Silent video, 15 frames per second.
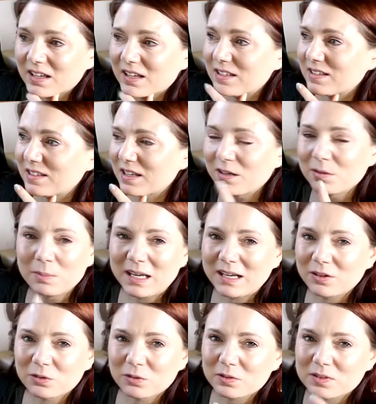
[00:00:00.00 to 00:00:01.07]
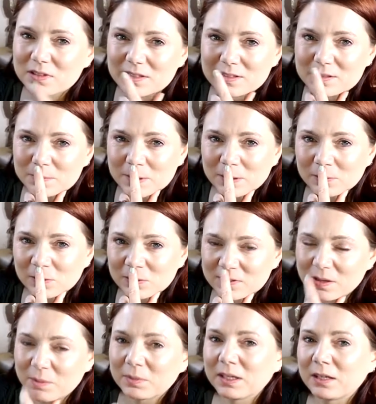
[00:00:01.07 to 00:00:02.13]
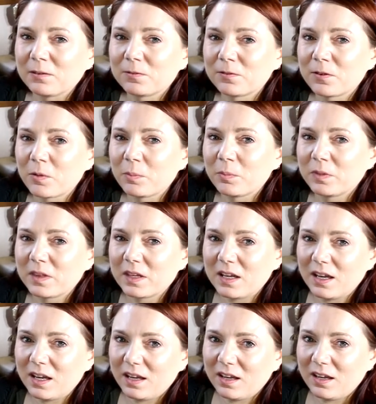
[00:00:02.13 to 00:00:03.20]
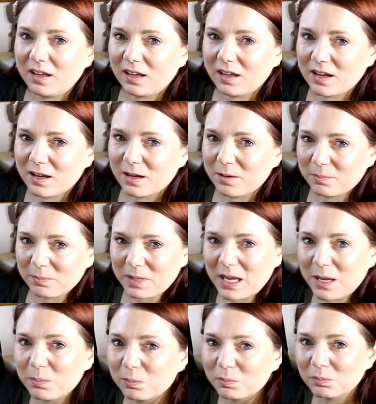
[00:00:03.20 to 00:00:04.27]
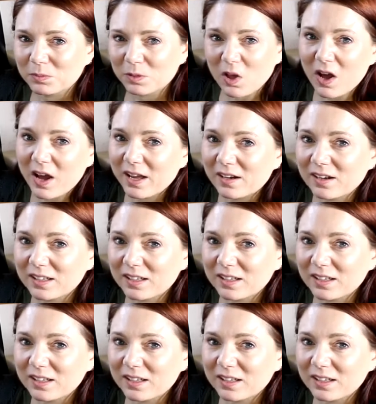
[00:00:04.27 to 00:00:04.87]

a centimetre or 6mm or something from the hemline,